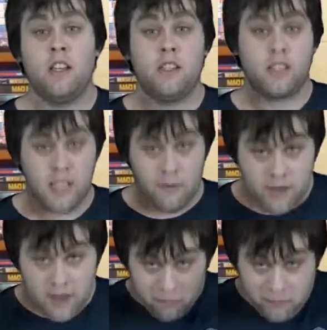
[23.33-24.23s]
some
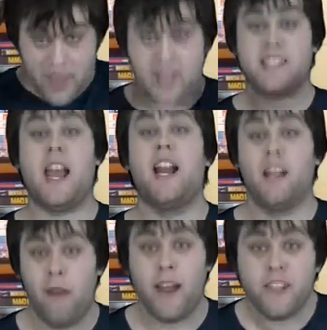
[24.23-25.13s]
of the best
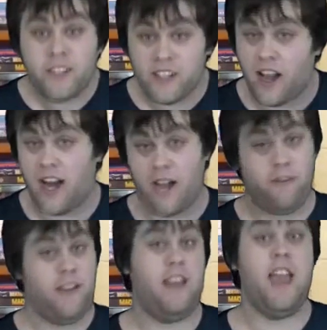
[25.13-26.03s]
animation
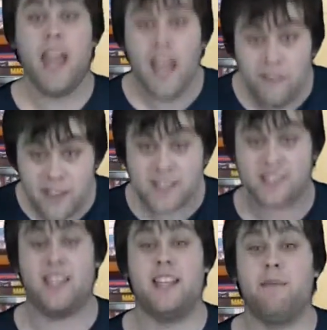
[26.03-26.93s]
I've ever
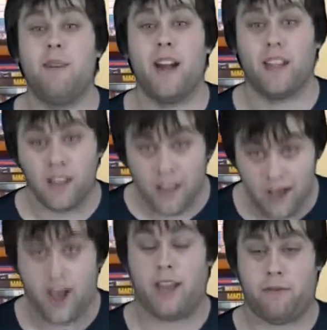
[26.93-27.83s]
seen in my
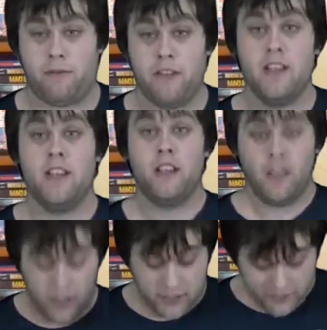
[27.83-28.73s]
life.
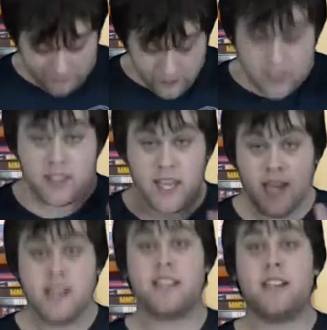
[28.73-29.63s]
Okay,
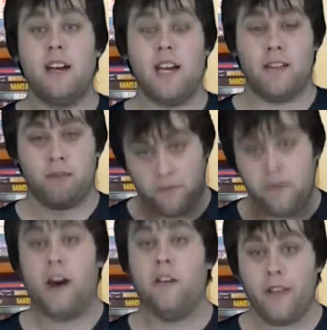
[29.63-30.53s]
Kingsglaive,
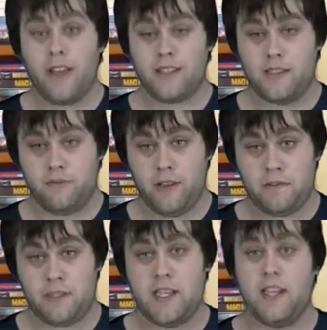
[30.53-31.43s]
Final Fantasy
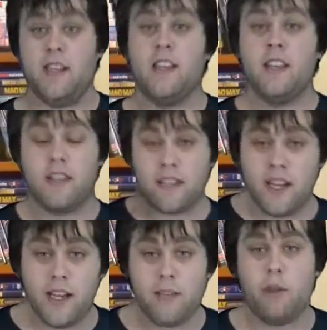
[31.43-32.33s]
15, the
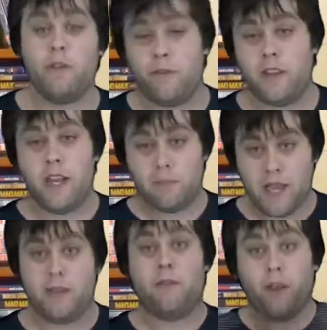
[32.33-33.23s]
tie-in movie for the
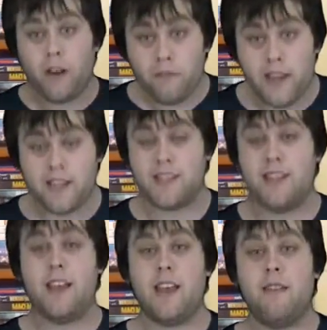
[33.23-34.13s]
upcoming Final Fantasy
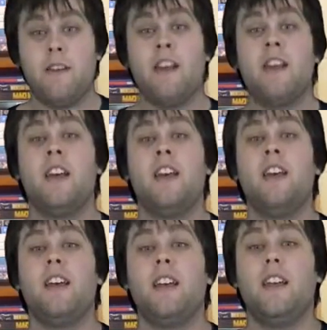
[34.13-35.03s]
game,
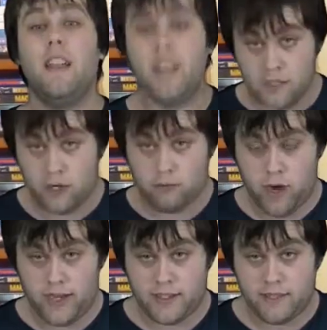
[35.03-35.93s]
it's
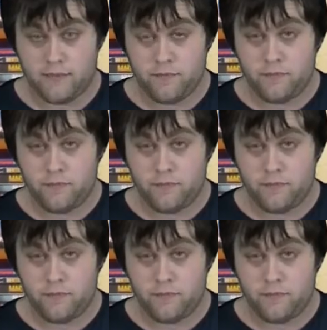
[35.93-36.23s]
alright.